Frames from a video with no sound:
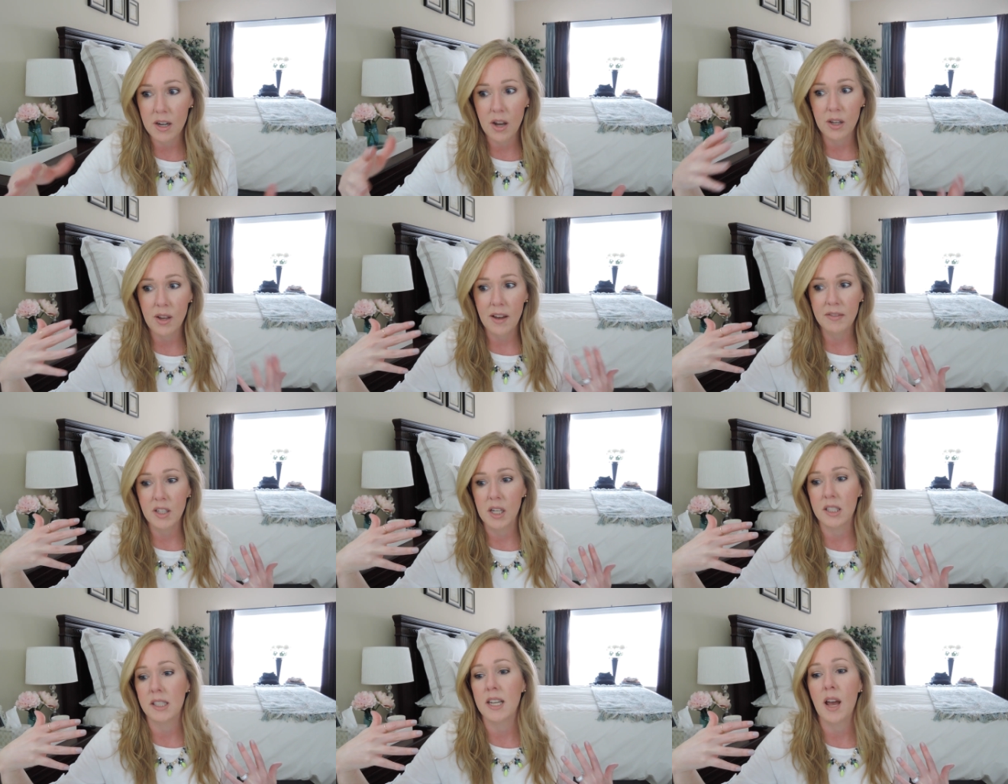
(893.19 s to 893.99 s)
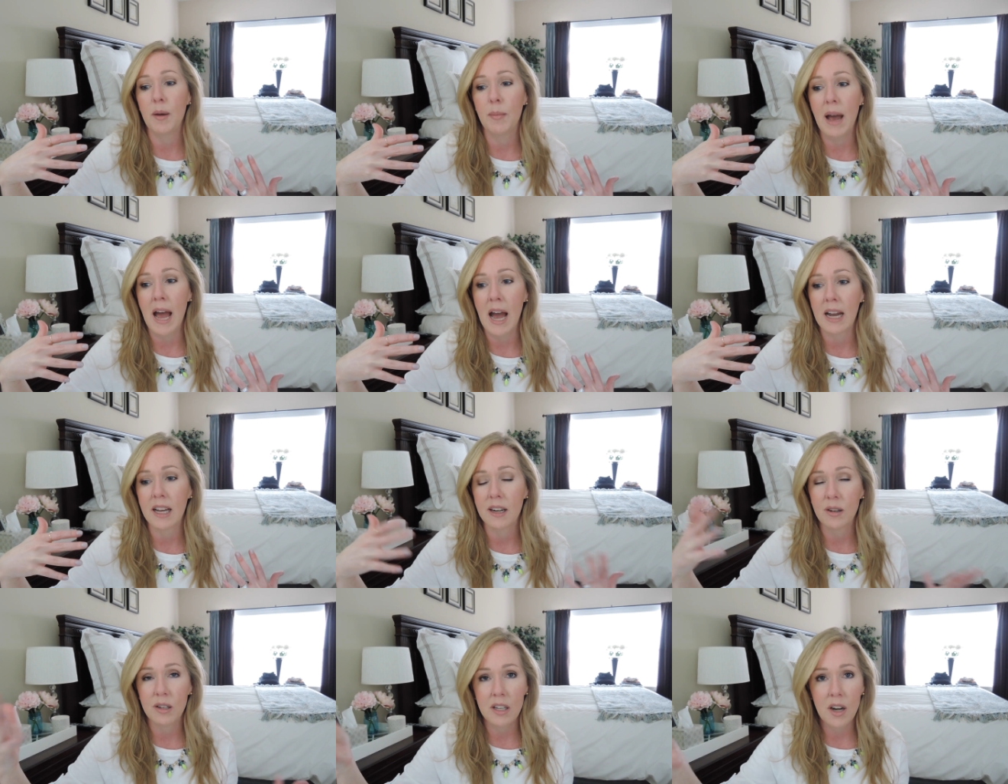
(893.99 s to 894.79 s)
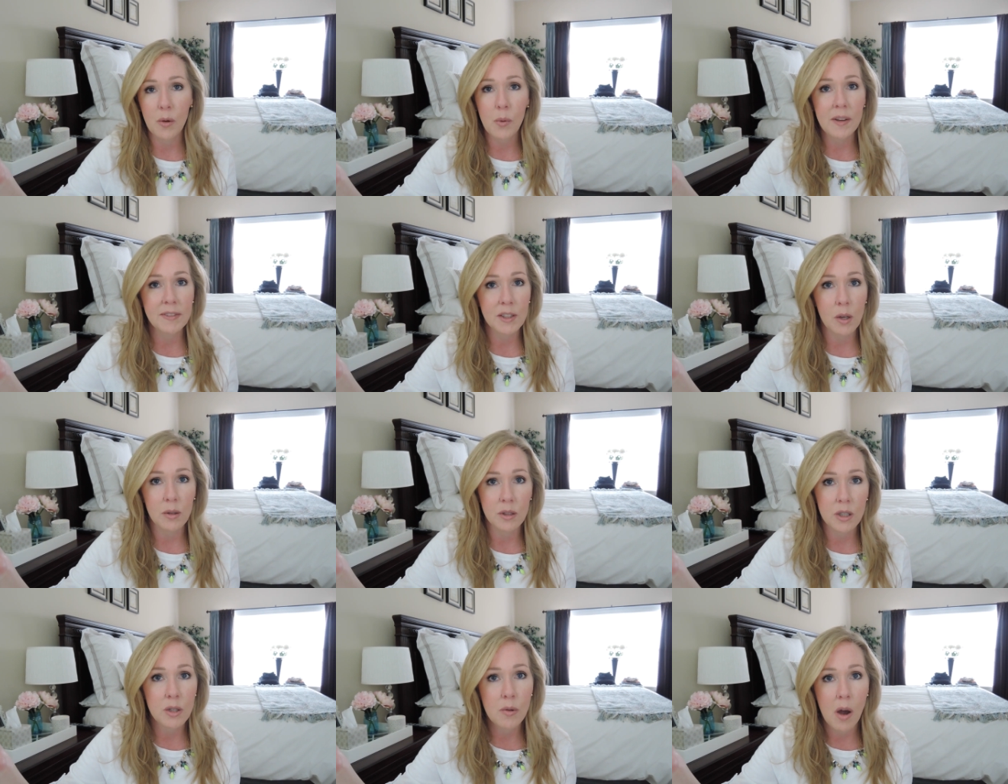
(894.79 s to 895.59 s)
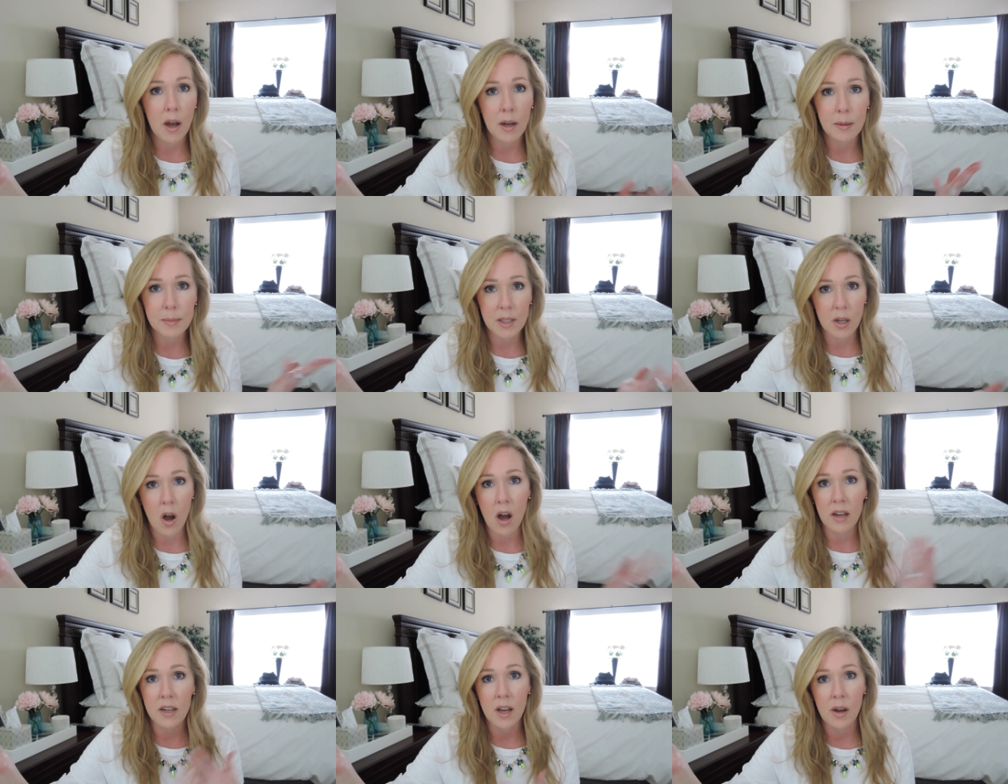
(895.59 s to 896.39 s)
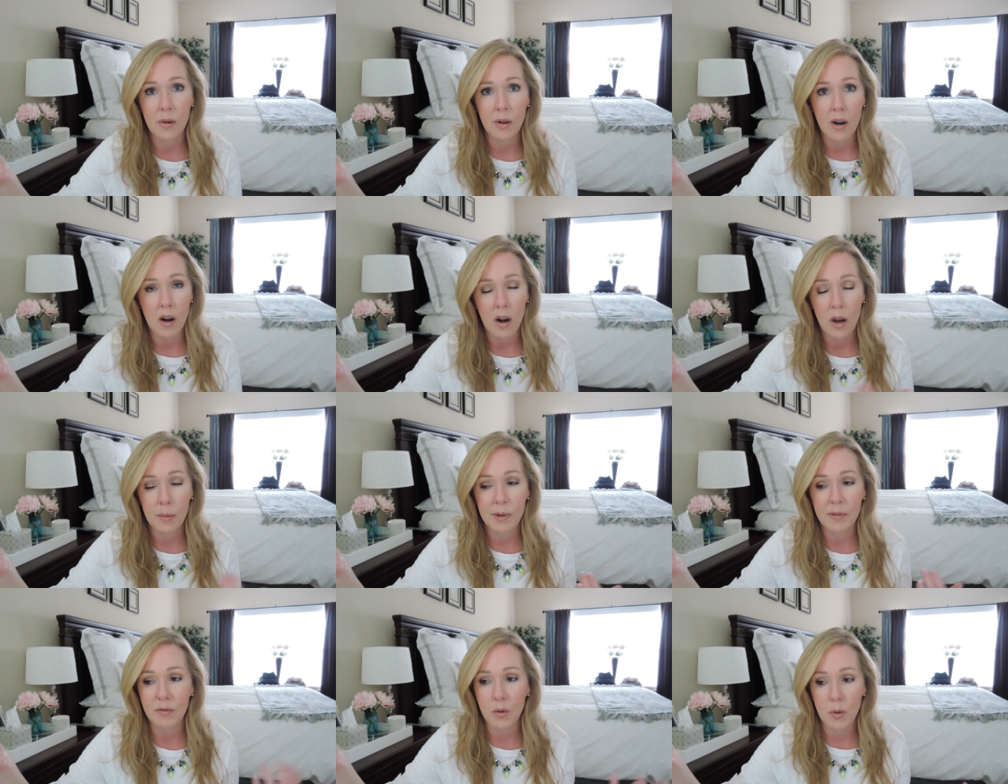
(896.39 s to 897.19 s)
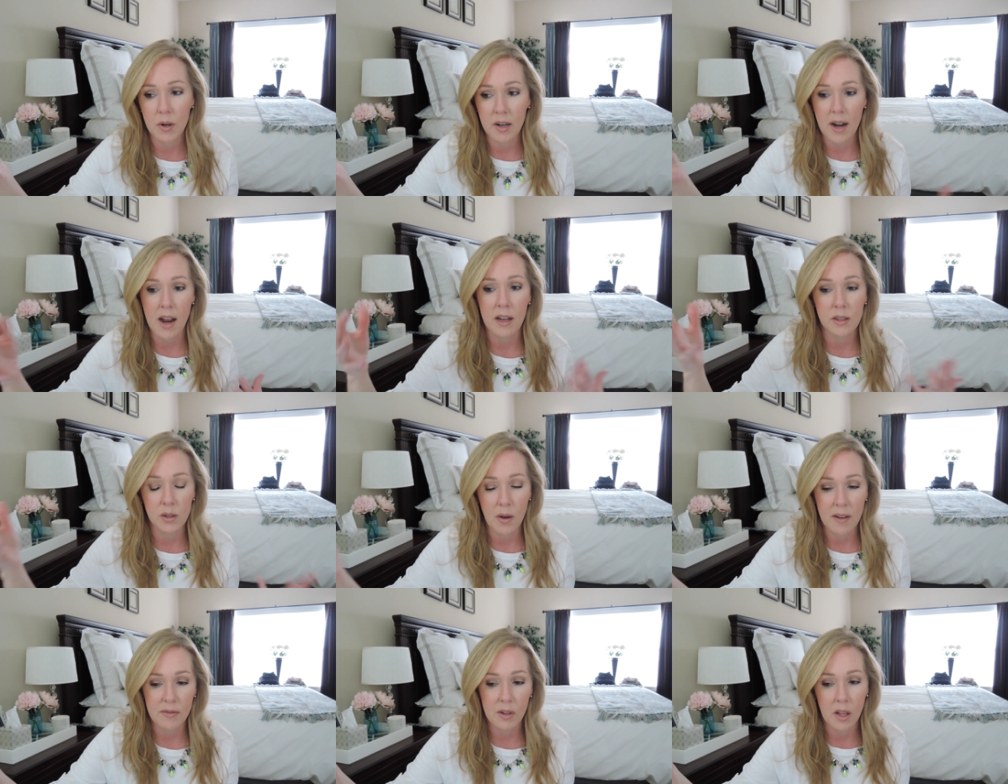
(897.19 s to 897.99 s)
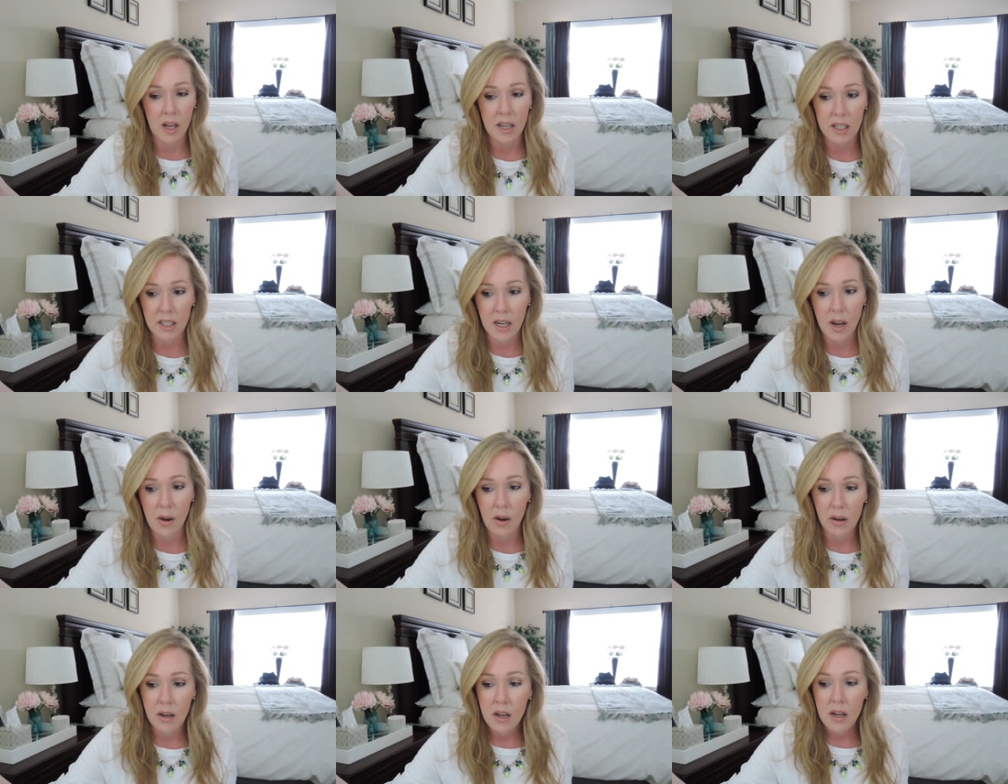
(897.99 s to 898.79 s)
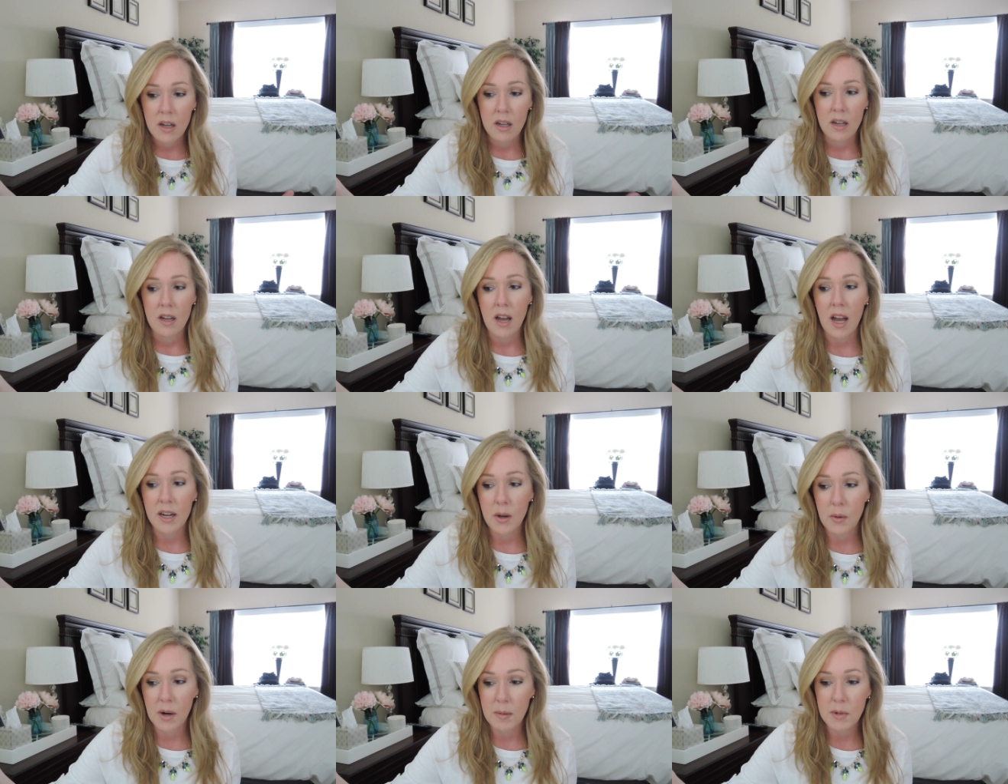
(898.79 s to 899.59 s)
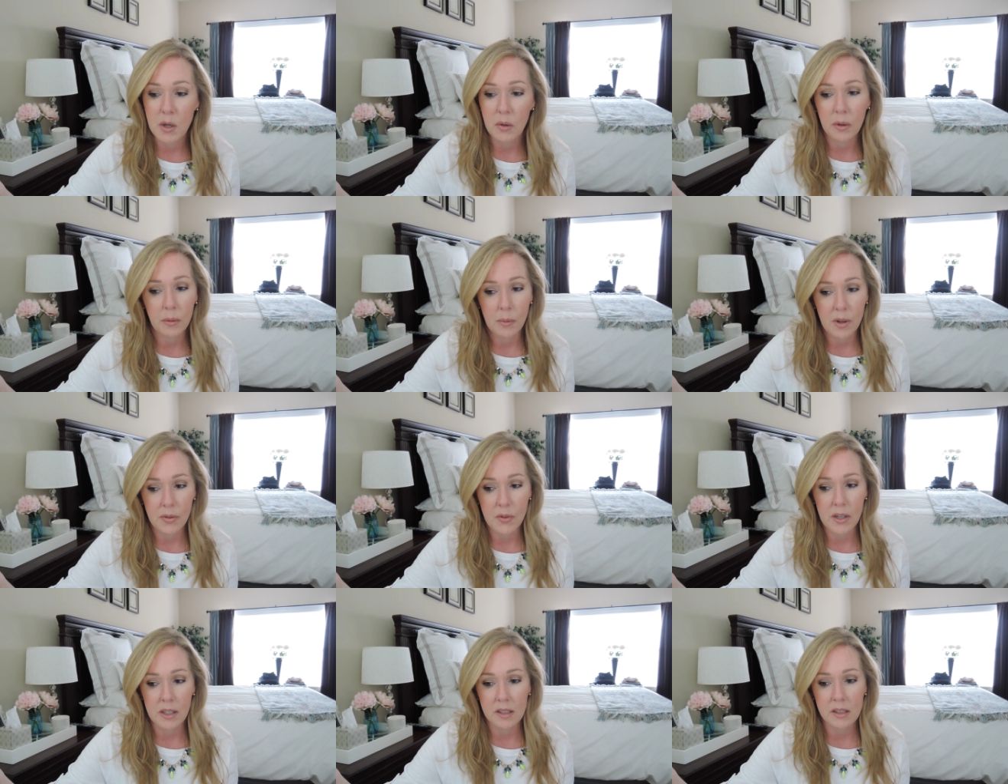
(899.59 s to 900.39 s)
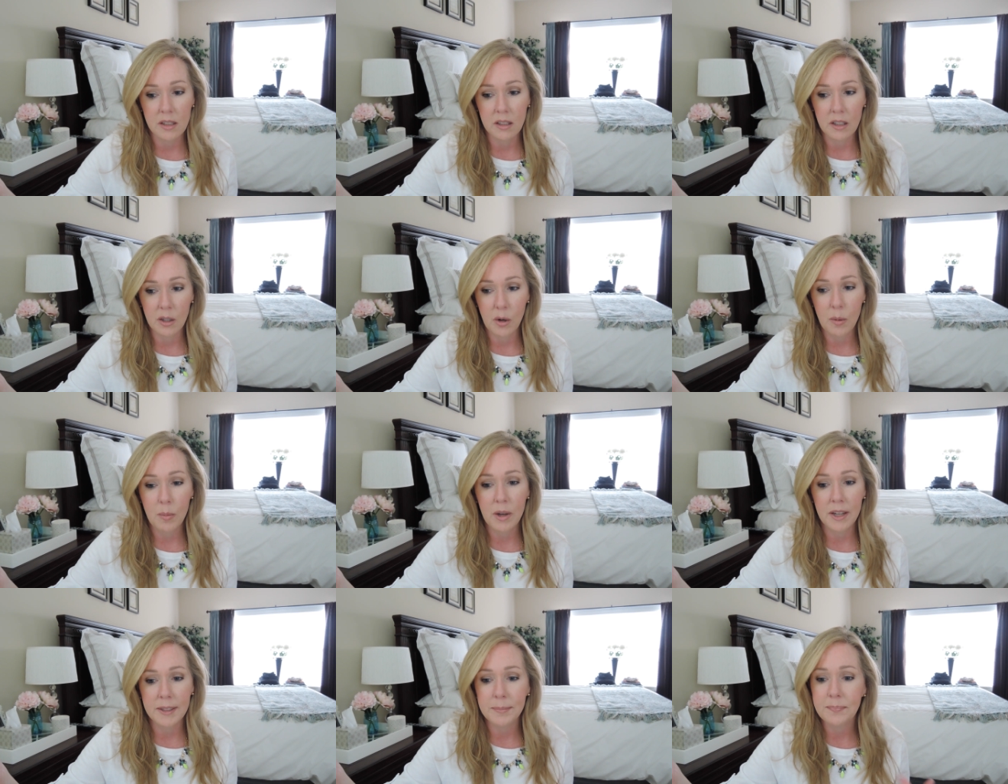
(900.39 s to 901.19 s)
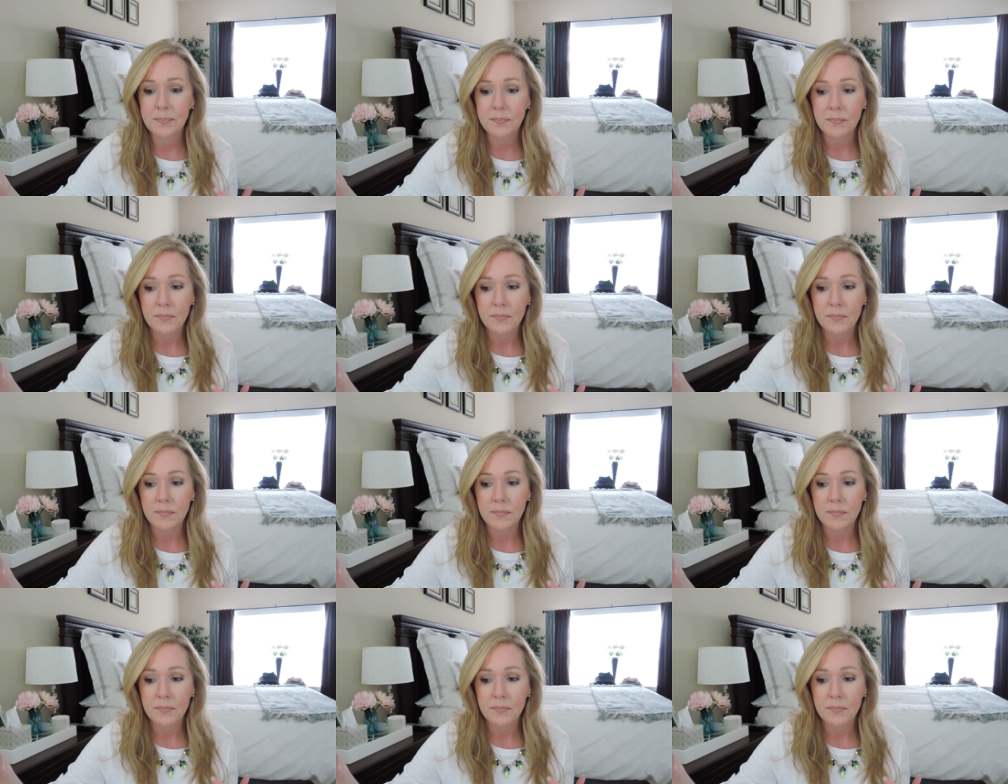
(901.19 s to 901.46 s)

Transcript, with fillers: You know, you have to step back, and you know, we've sold two homes, a condo, and our home in Florida now, so I feel like you know, I know what I'm doing with this a little, but